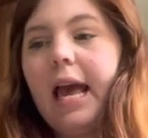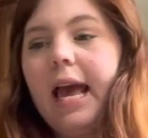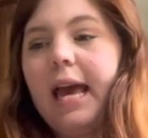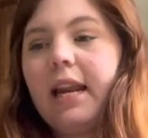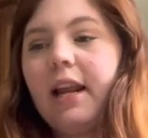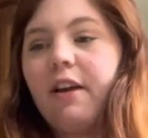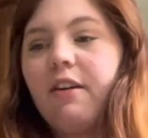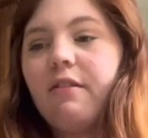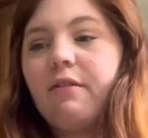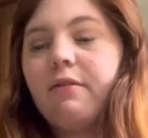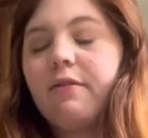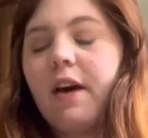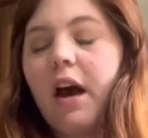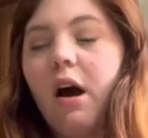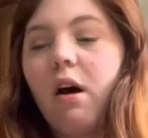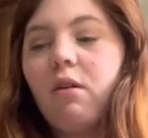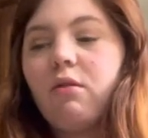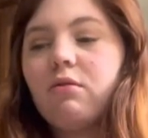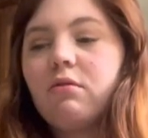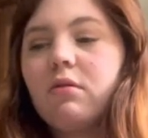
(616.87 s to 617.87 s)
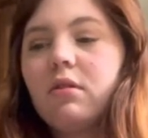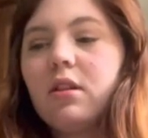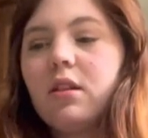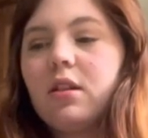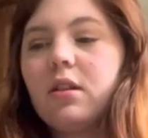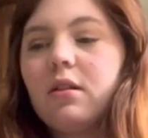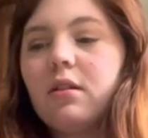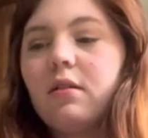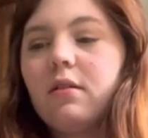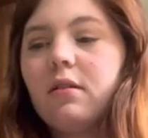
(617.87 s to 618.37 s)
And I found
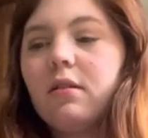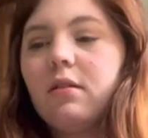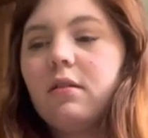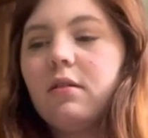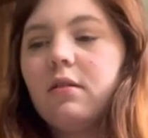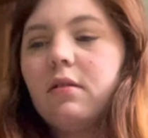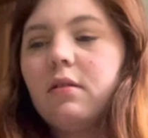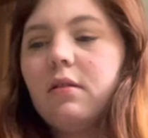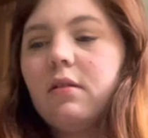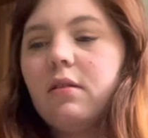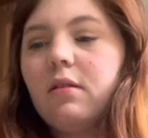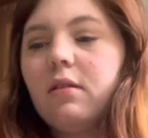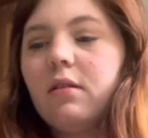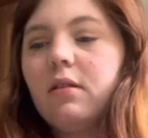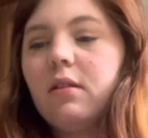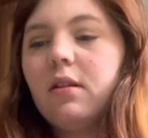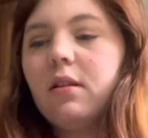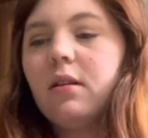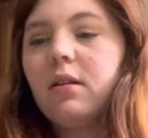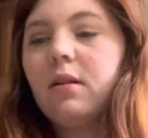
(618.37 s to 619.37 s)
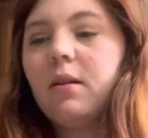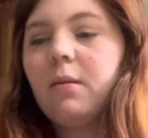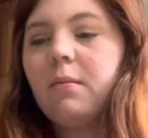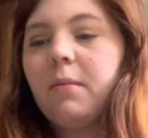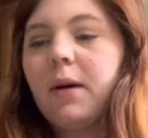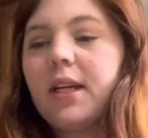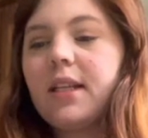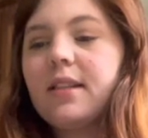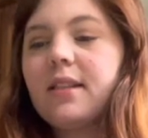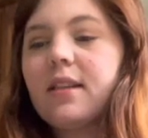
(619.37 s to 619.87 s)

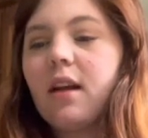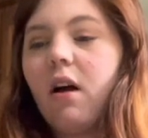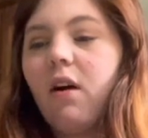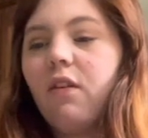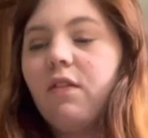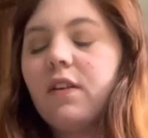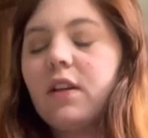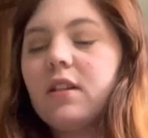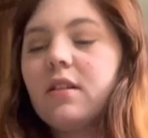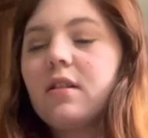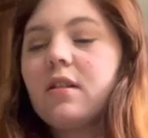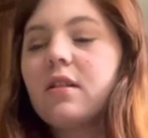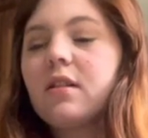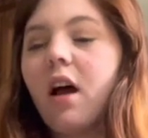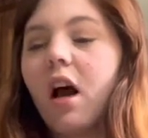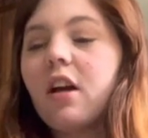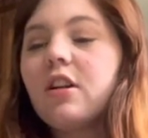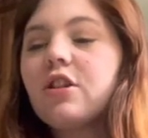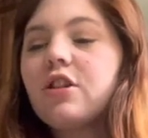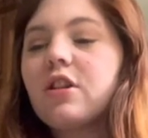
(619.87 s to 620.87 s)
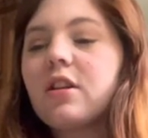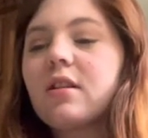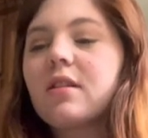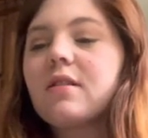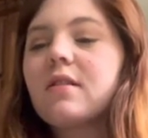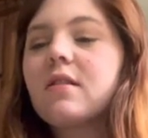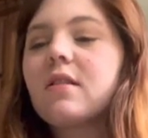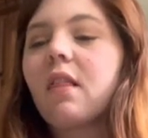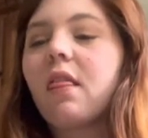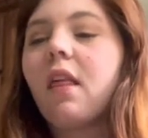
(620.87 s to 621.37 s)
myself in such a
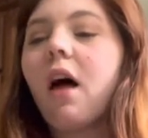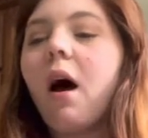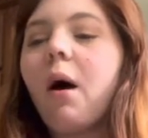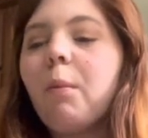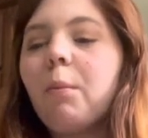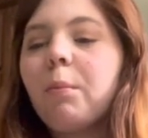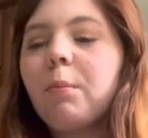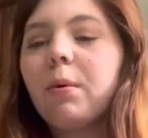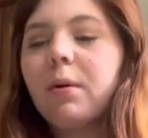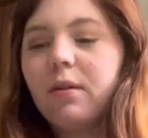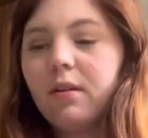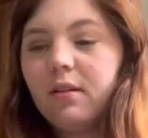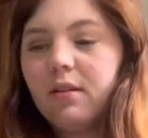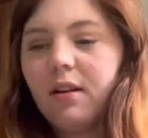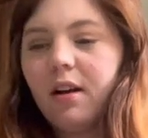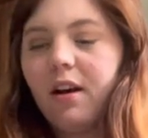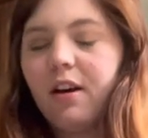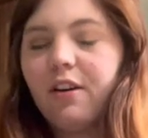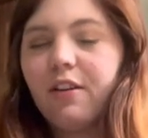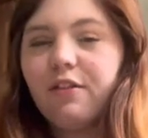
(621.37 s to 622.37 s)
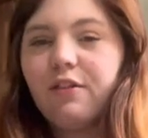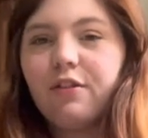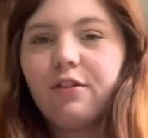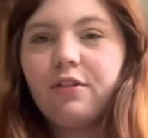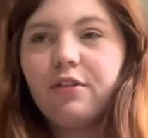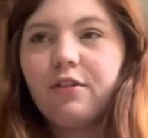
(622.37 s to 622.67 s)
slump of,